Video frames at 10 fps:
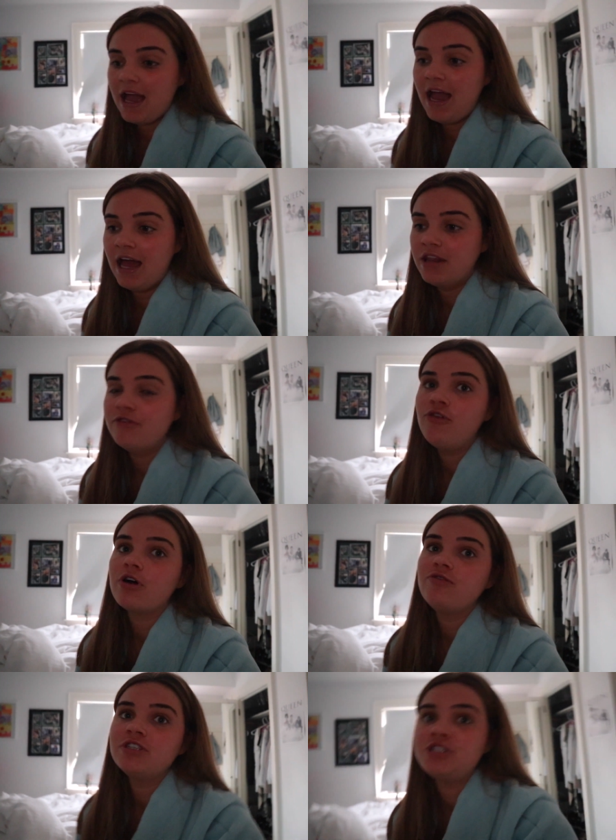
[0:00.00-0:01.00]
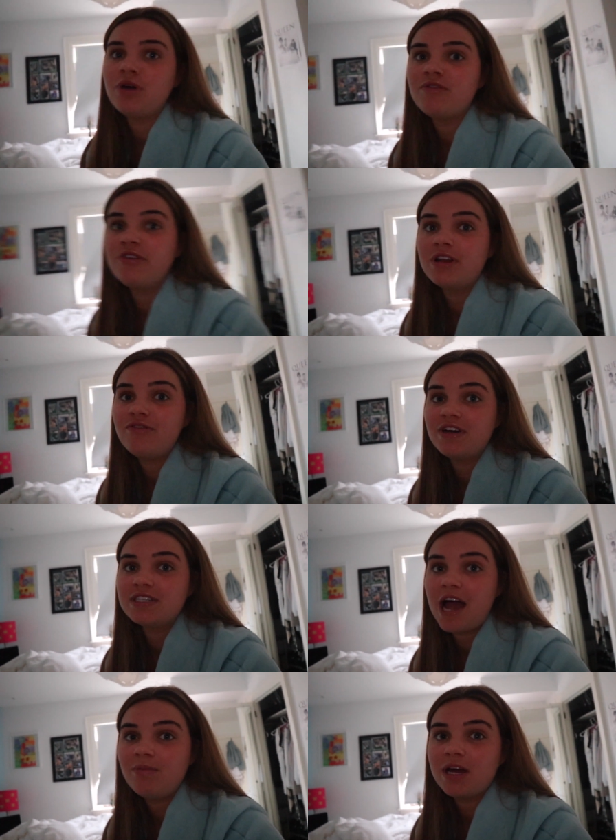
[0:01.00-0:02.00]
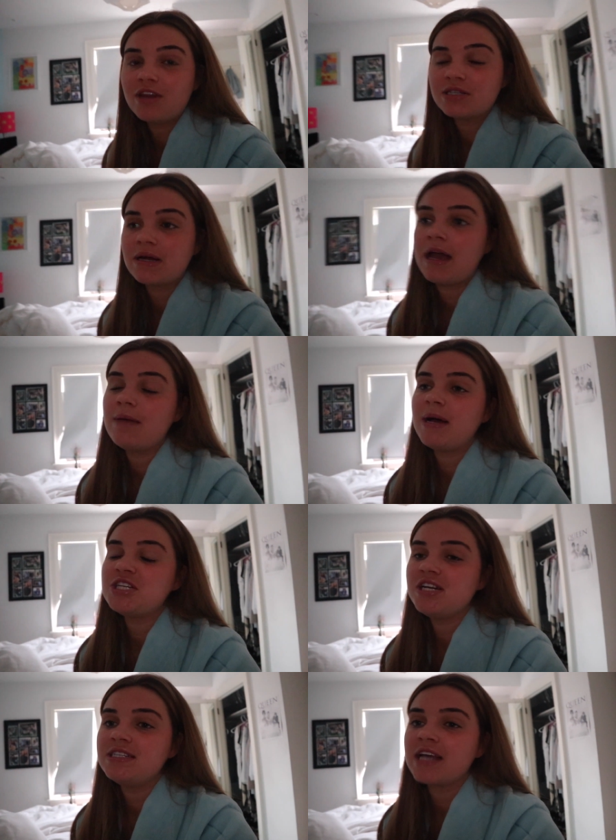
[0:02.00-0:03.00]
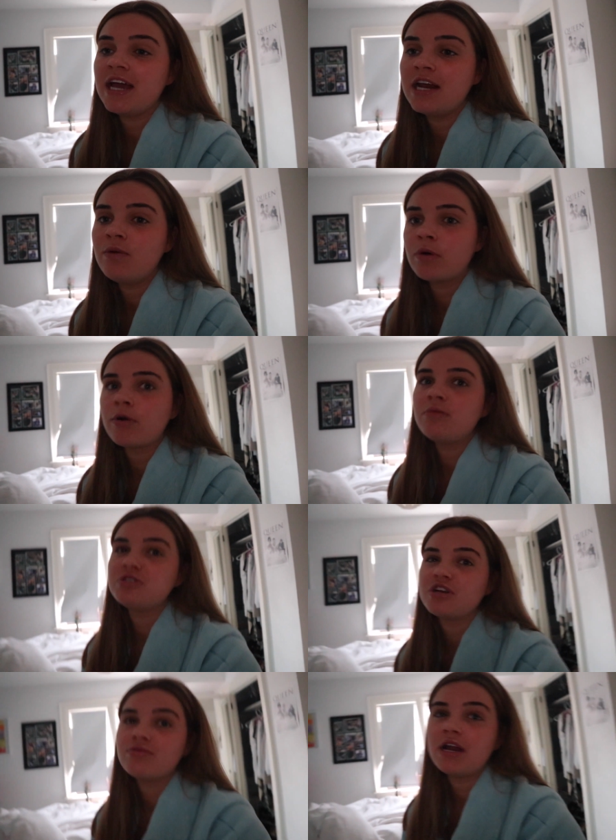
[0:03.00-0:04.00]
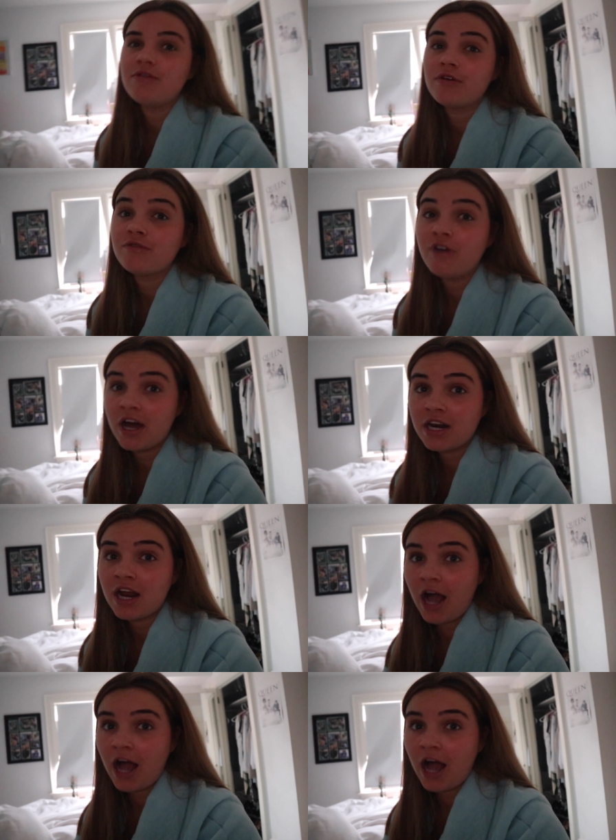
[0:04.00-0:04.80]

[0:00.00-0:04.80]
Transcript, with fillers: And the four of us do have a really fun time together. So I am actually excited. We're probably just going to run it for fun.